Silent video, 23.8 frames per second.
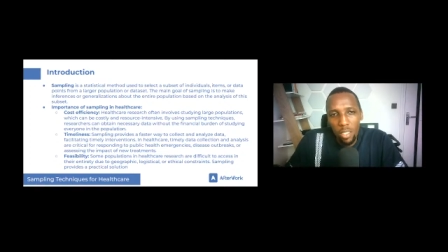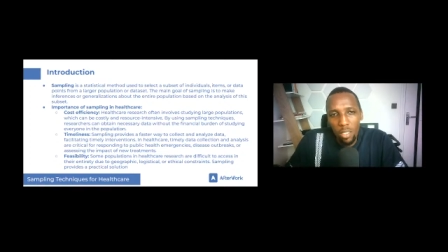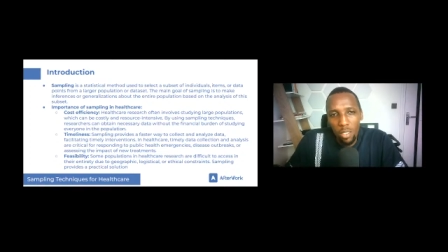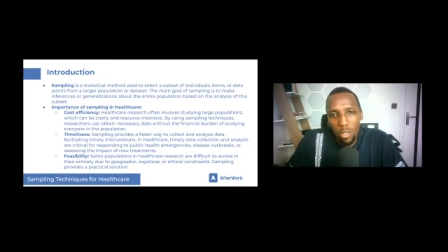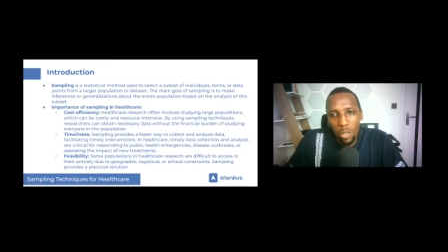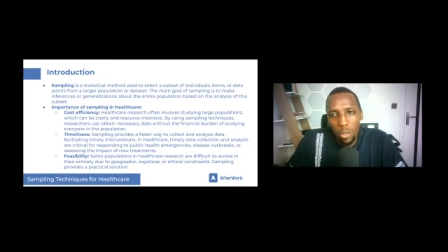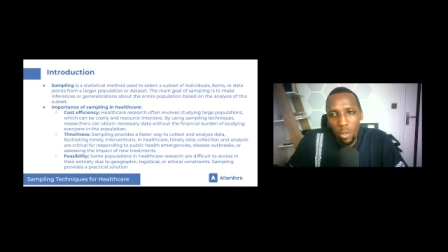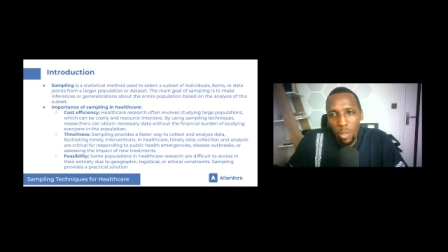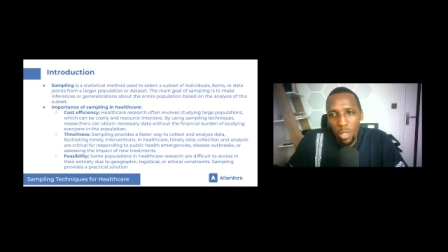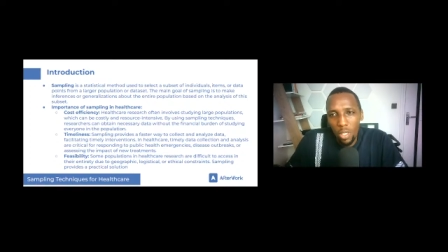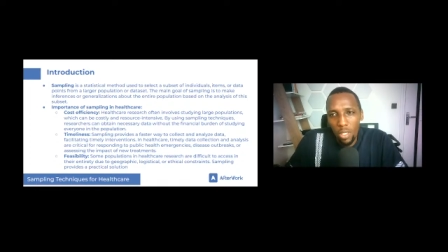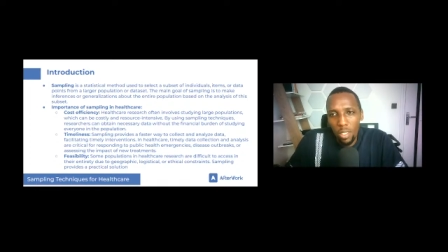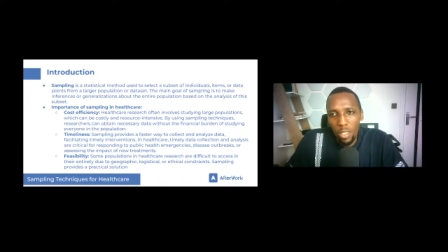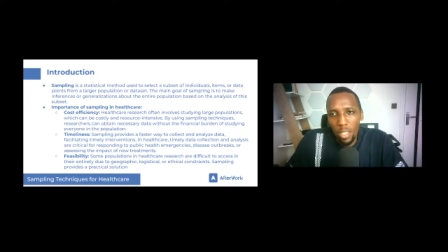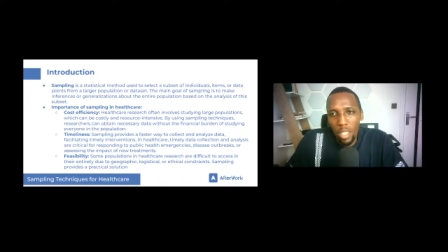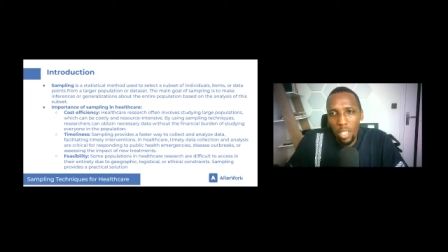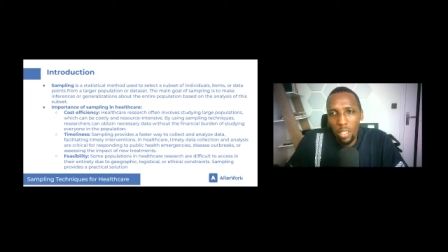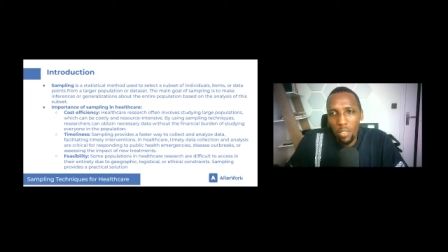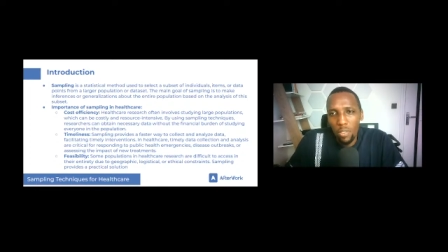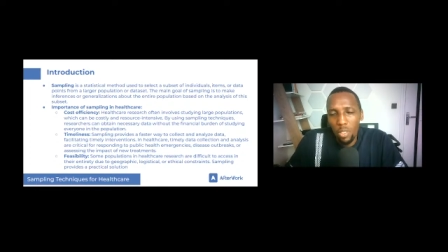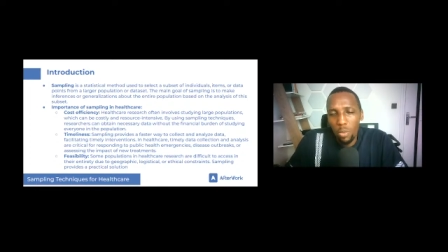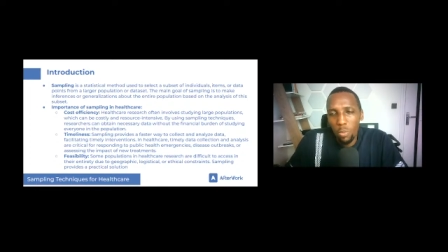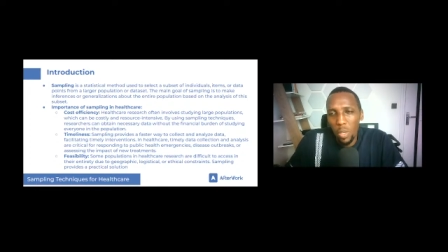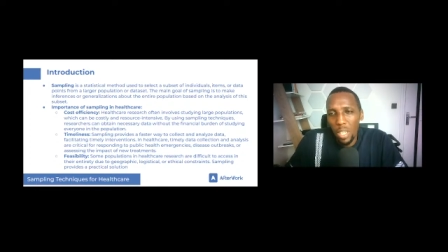So
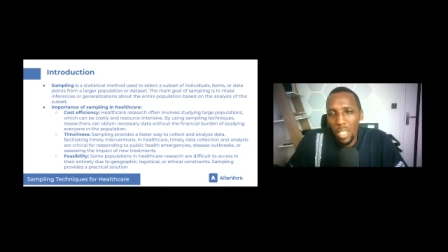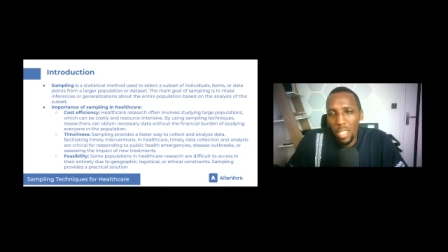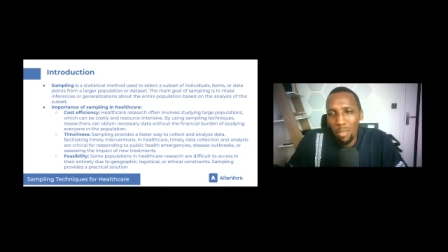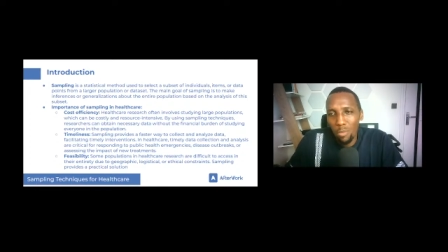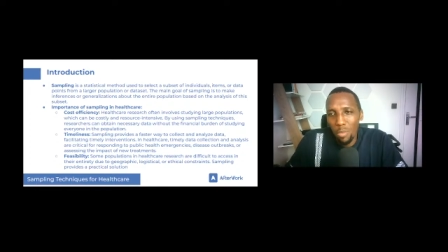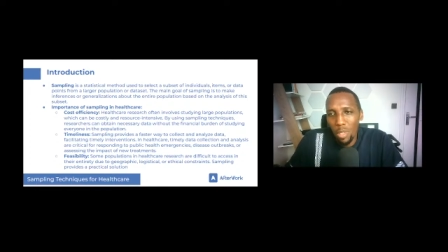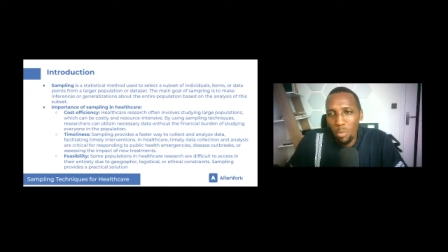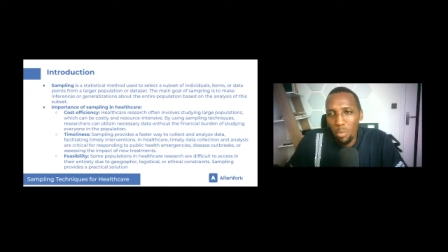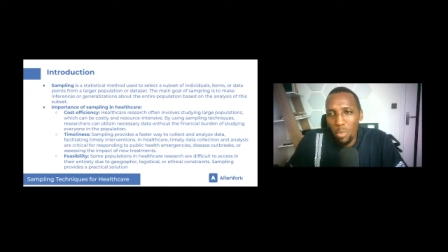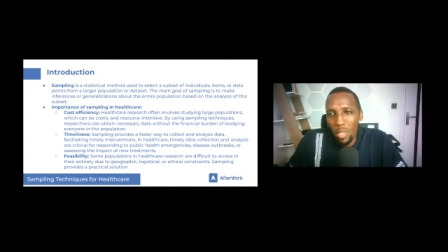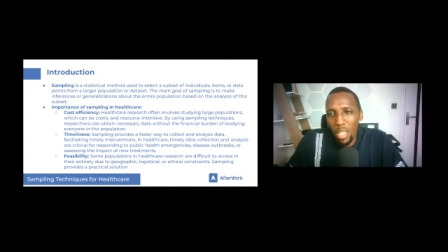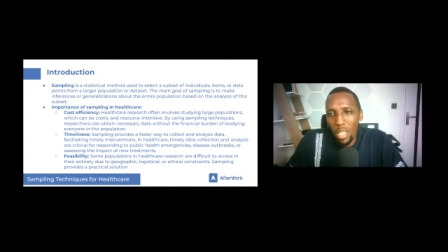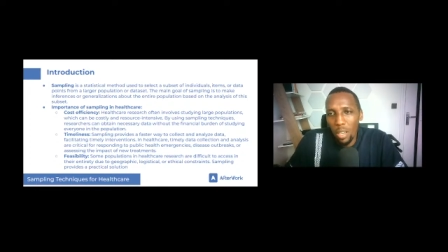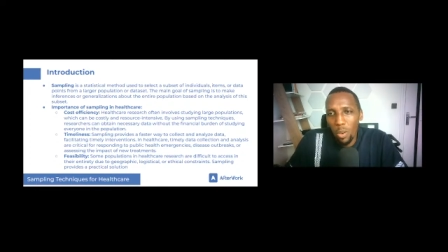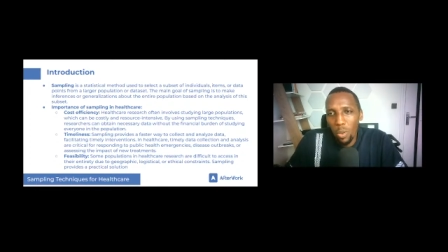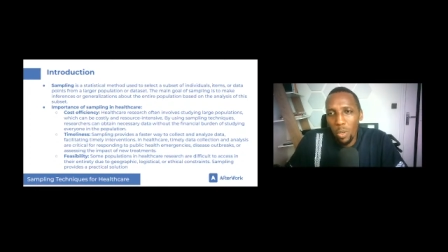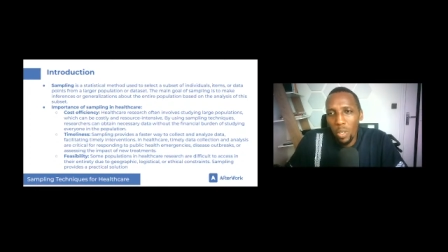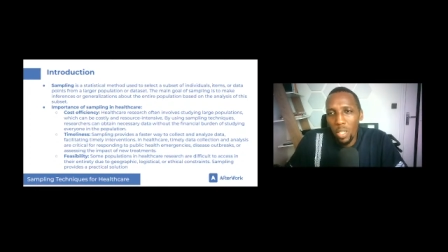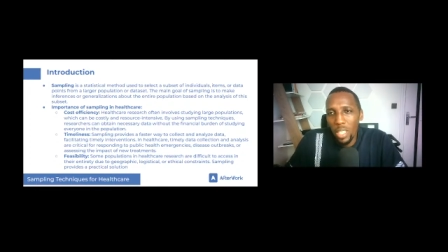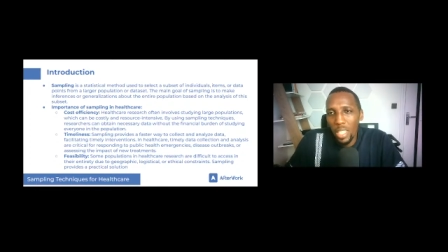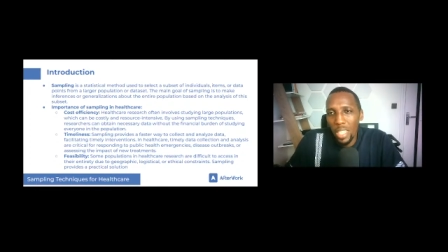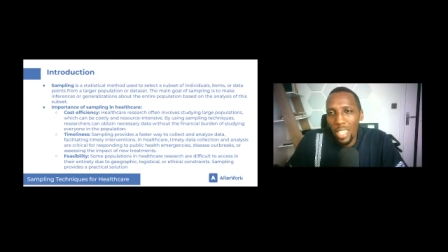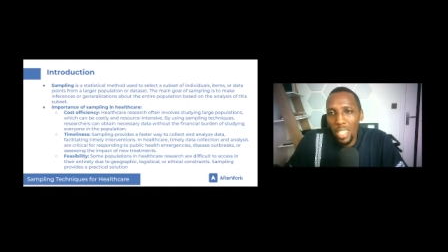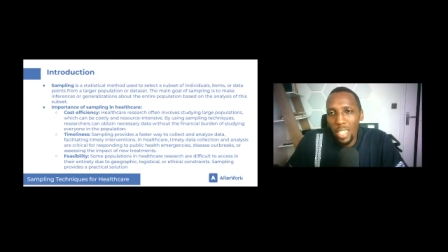instead of spending maybe a
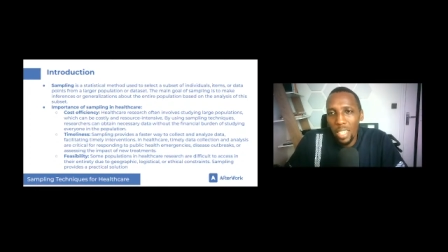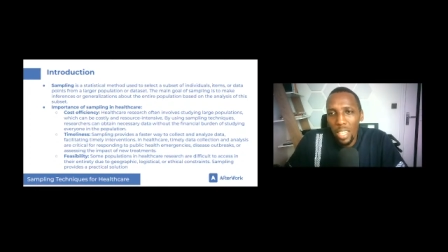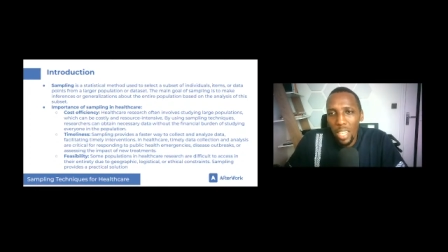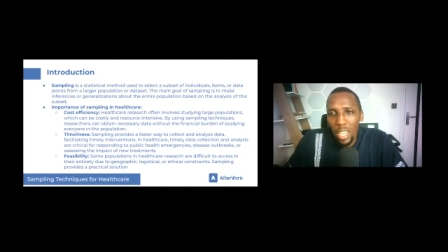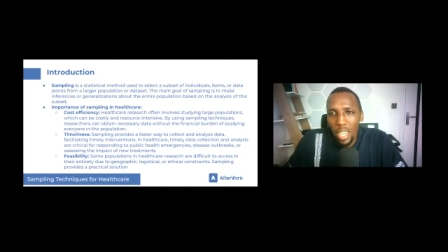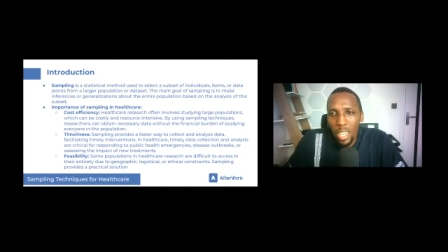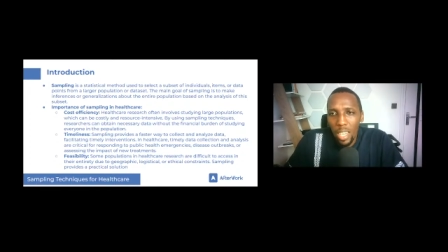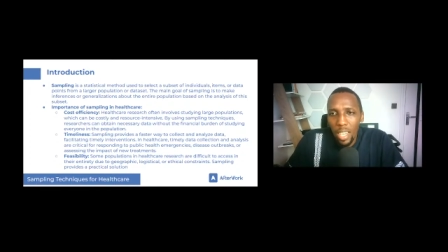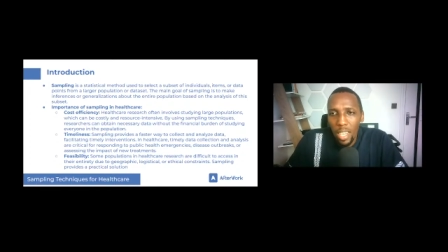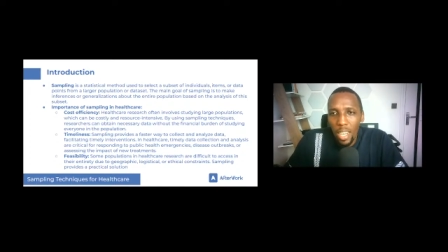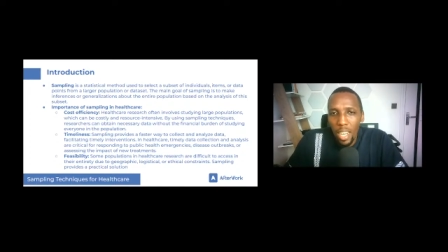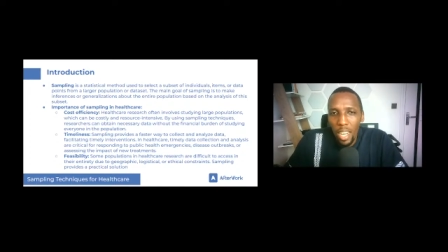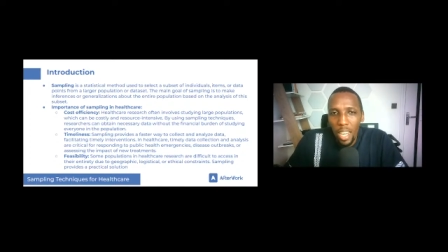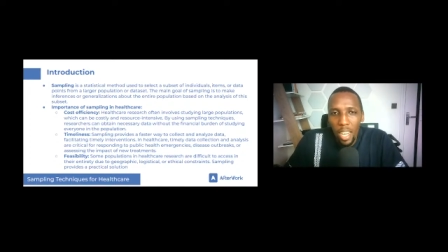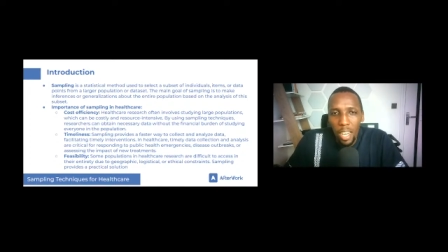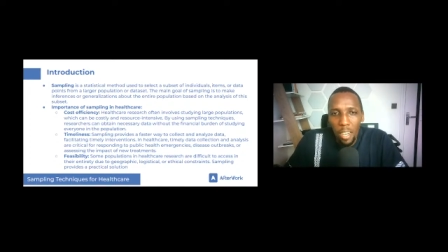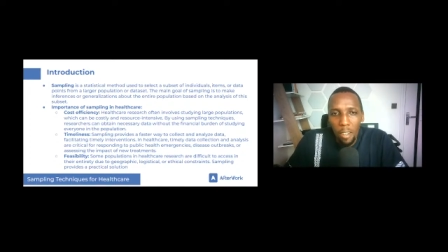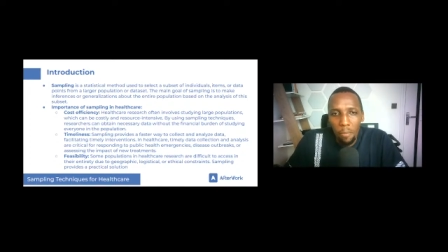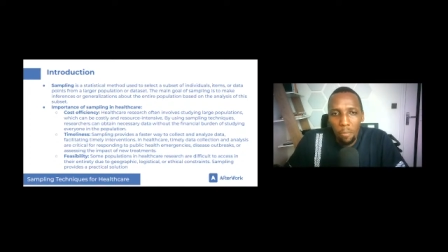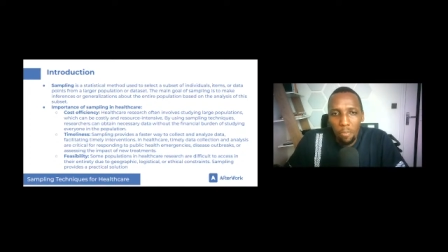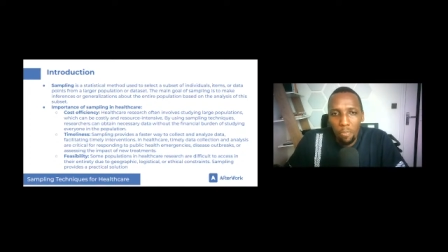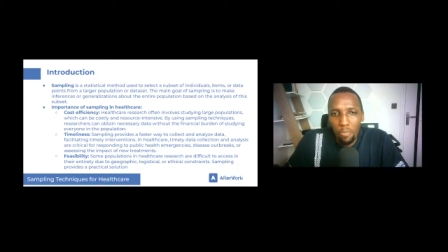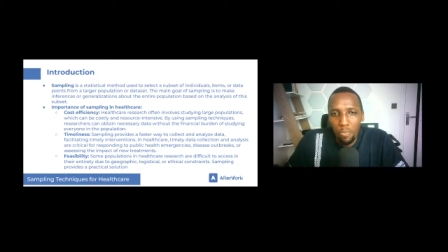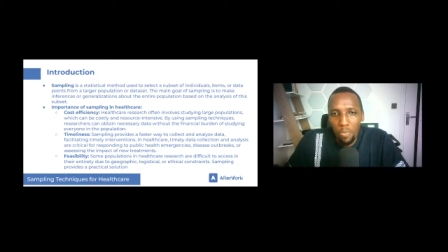whole year,
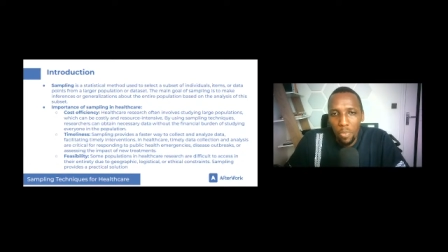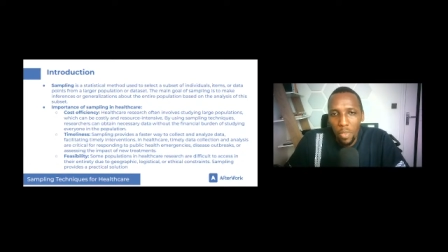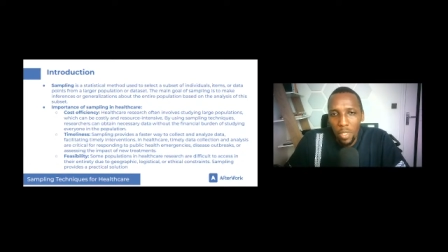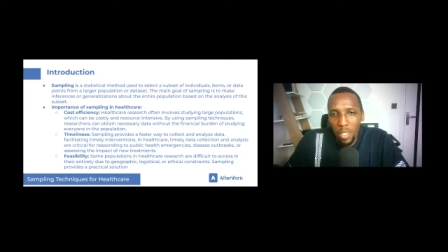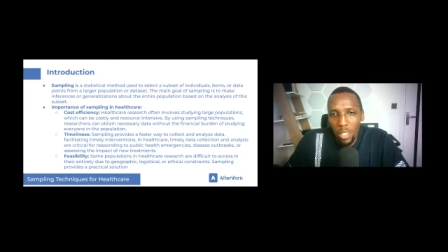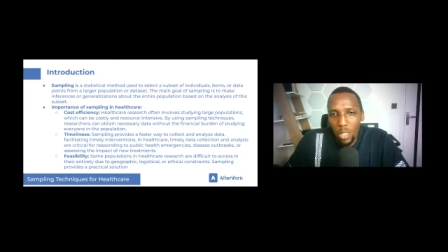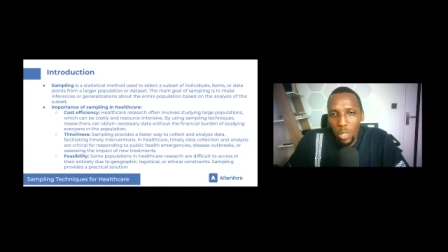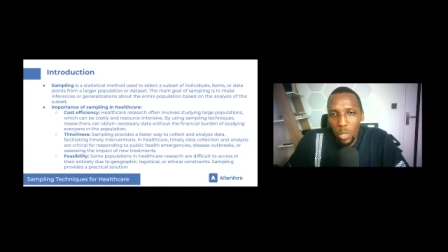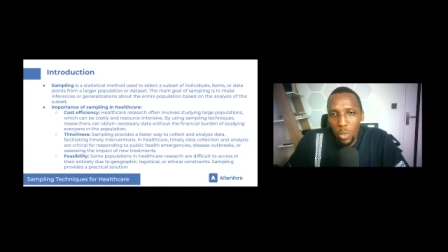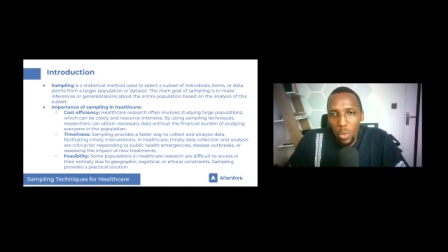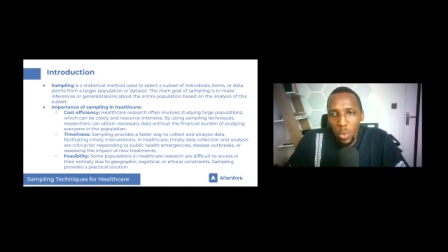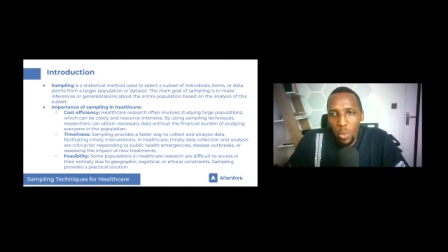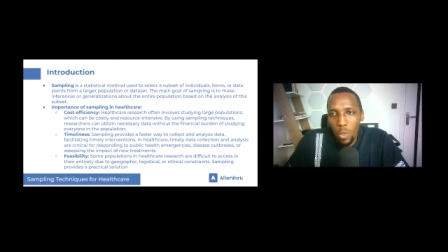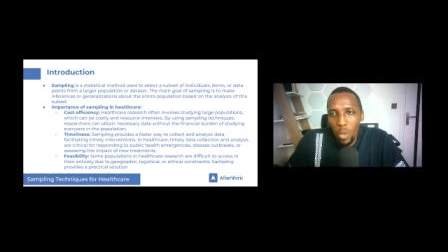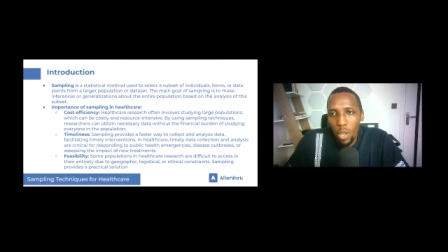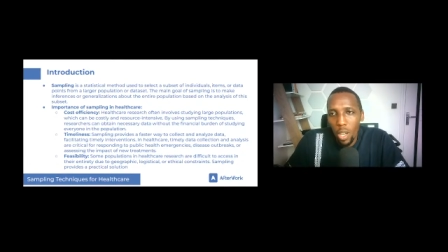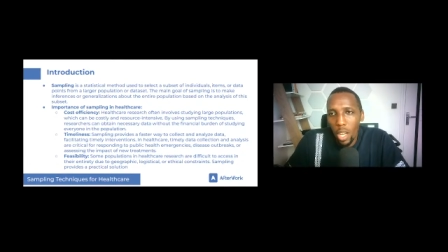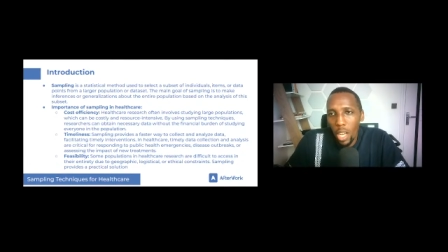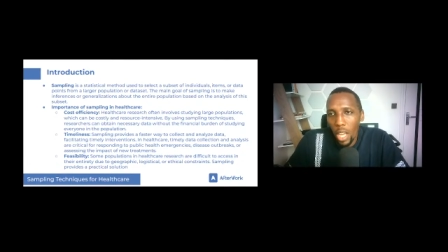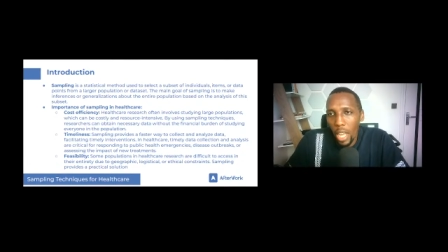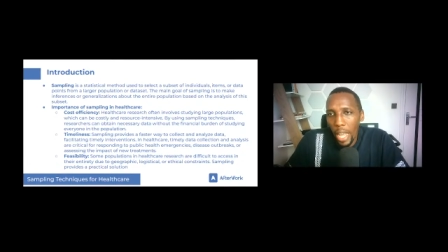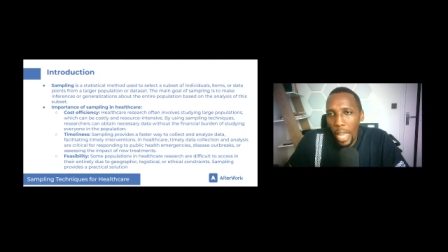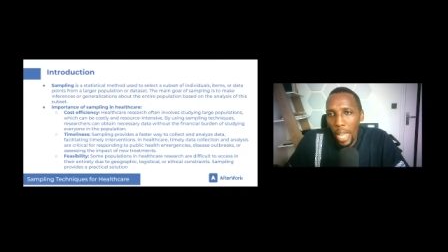you're